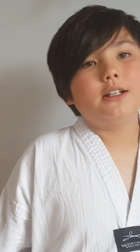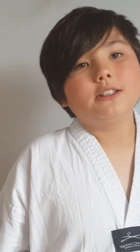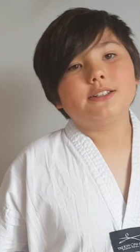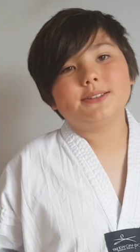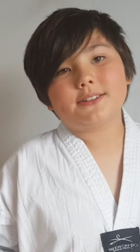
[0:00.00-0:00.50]

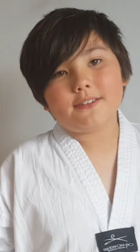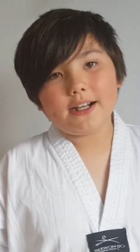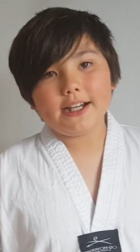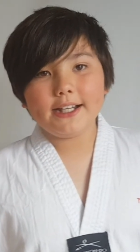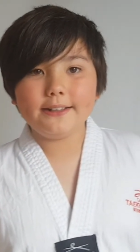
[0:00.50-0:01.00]

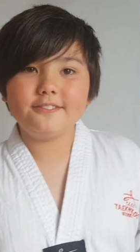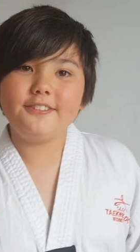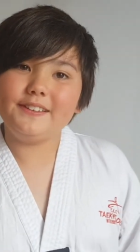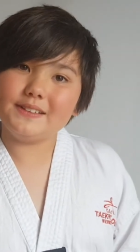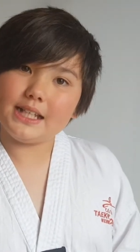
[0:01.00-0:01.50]
subscribe,
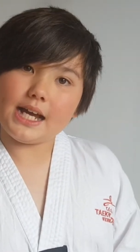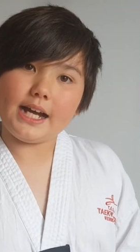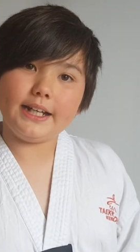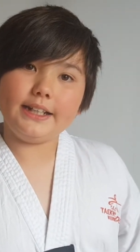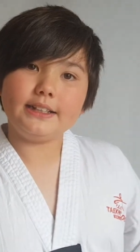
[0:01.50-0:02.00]

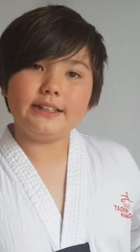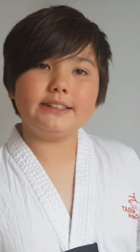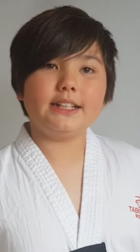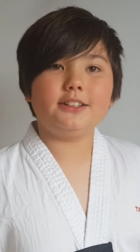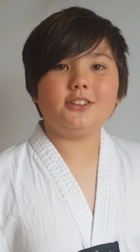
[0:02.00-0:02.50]
like, and
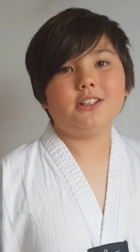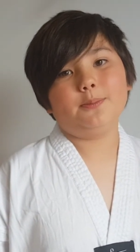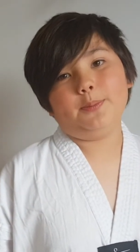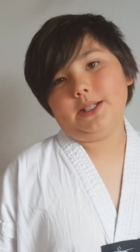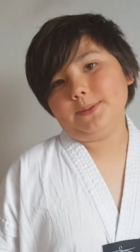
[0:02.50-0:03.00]
share to other
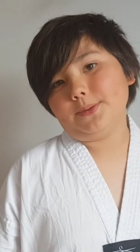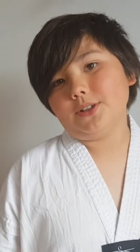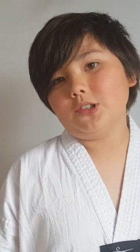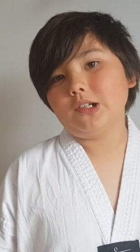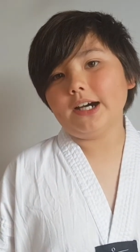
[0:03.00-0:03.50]

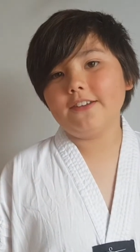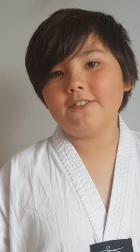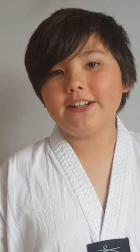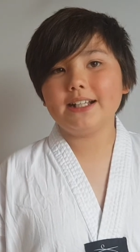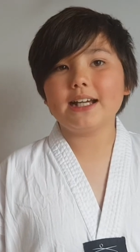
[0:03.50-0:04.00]
people, and
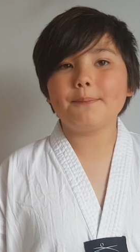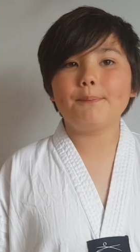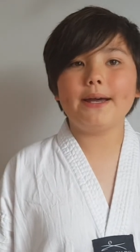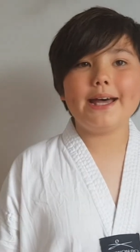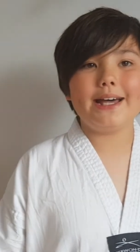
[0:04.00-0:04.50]
ring that
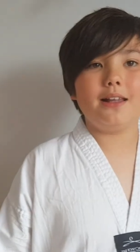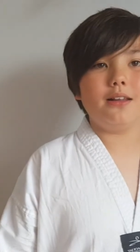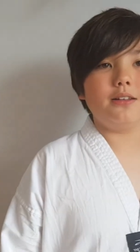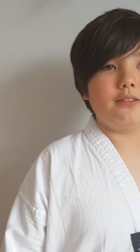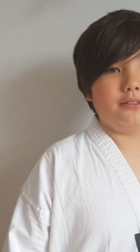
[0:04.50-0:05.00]

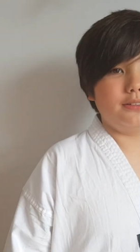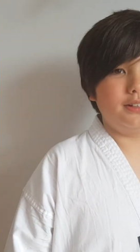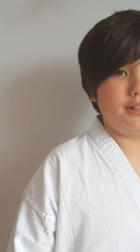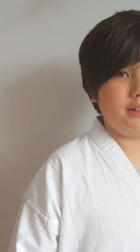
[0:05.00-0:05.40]
bell.